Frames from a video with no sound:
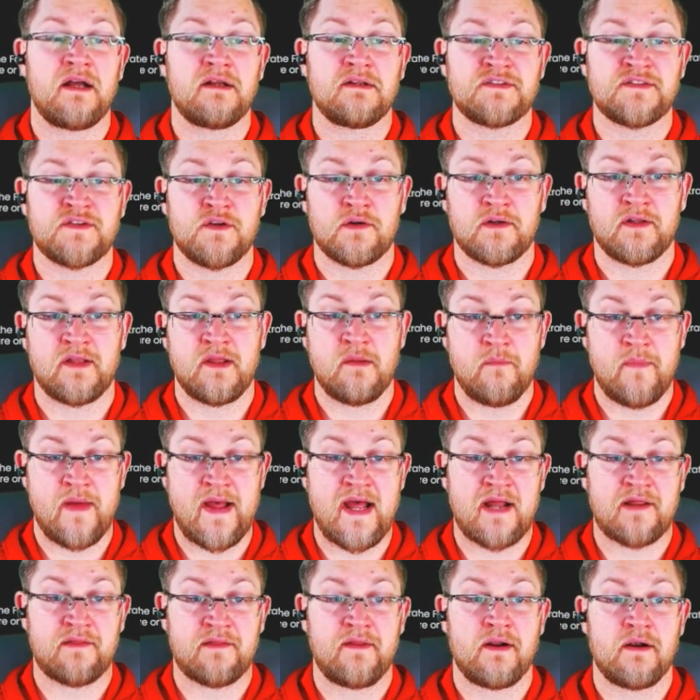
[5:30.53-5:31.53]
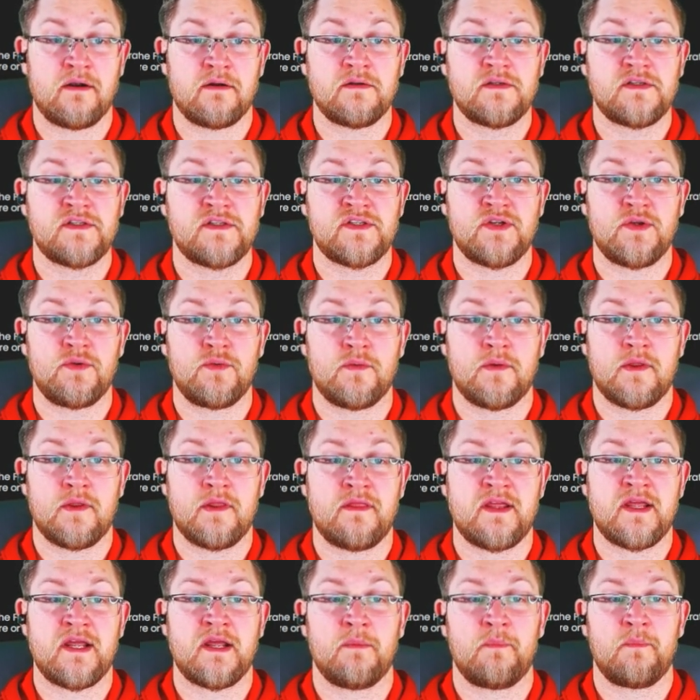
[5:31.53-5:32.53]
Circling back there to
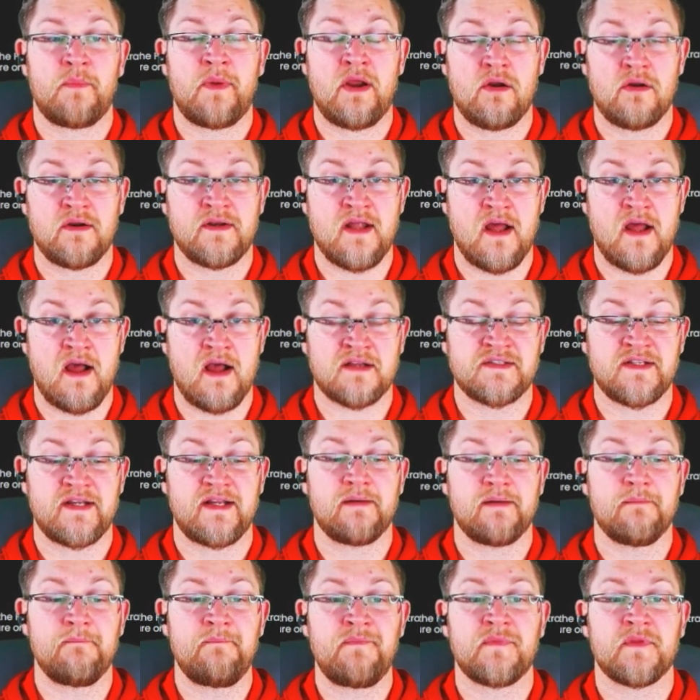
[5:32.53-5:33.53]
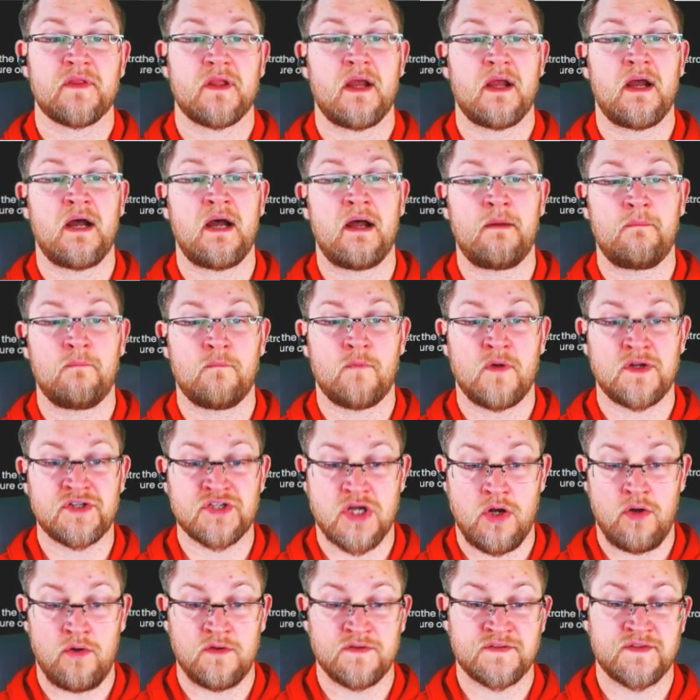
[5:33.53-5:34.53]
the pyridoxine, which
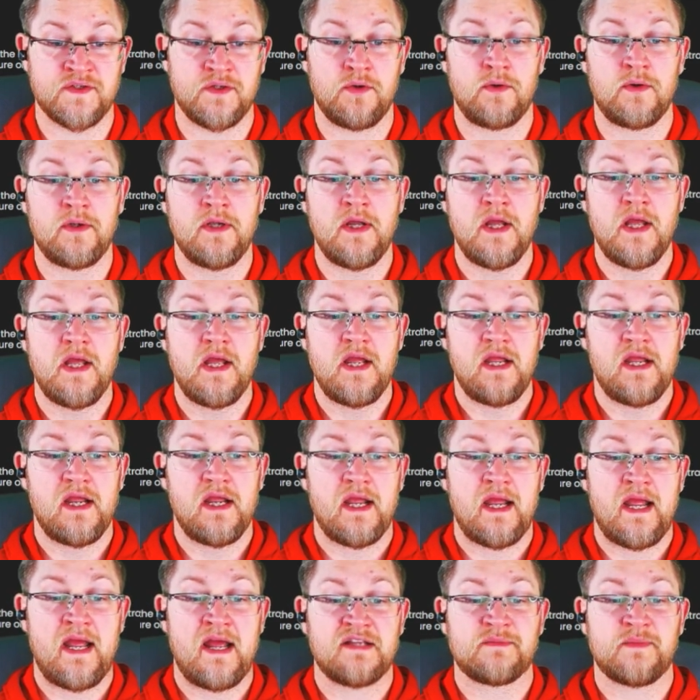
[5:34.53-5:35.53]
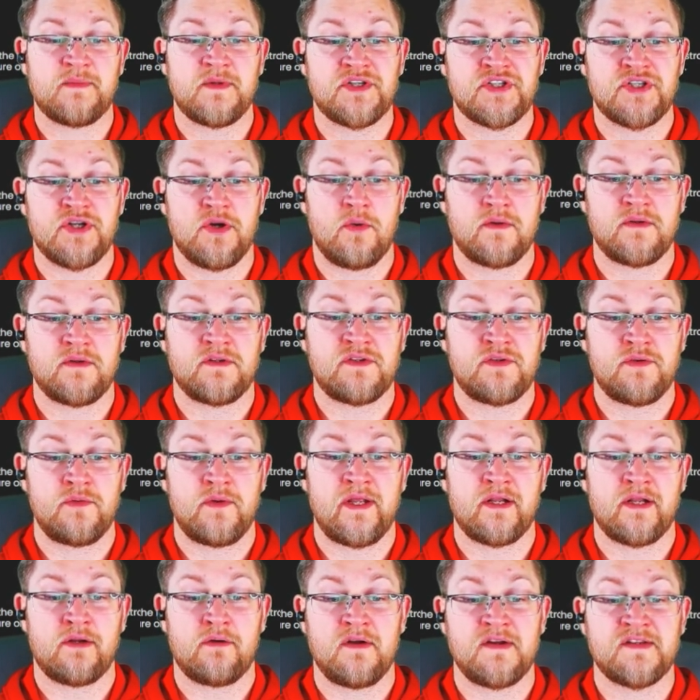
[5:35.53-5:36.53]
also has been shown to
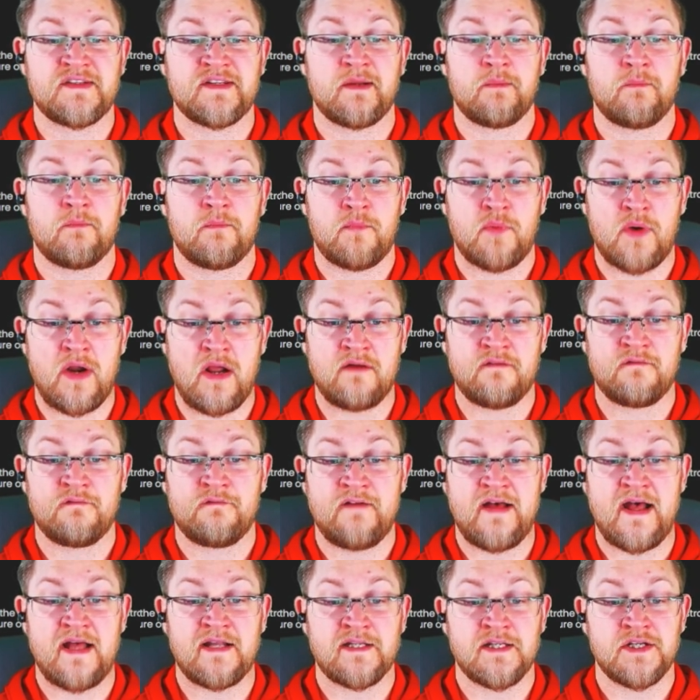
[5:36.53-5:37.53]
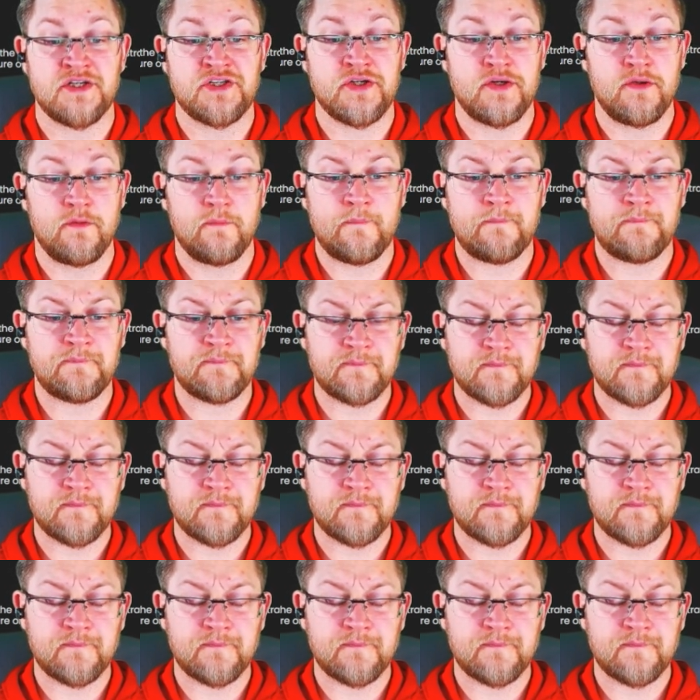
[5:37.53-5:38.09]
increasing brown fat tissue.